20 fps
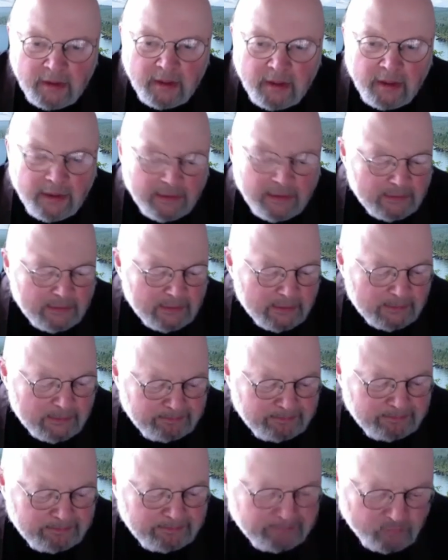And
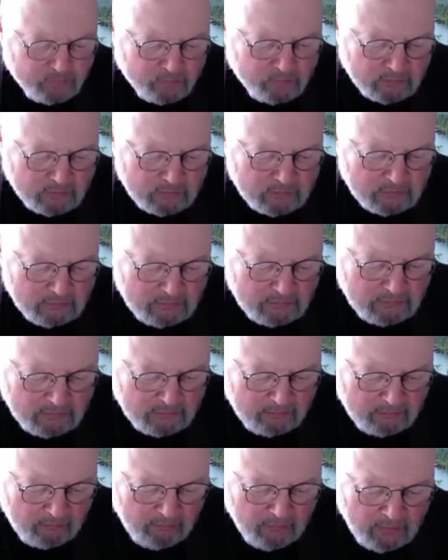
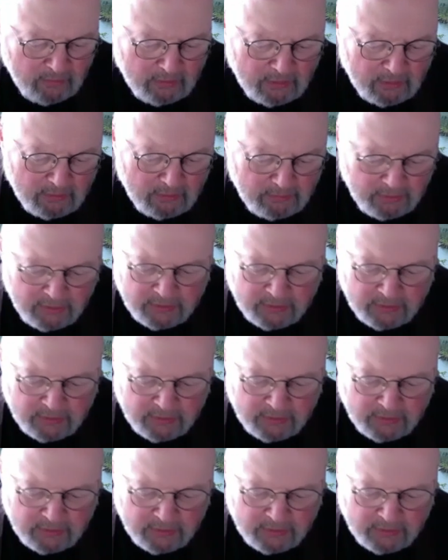but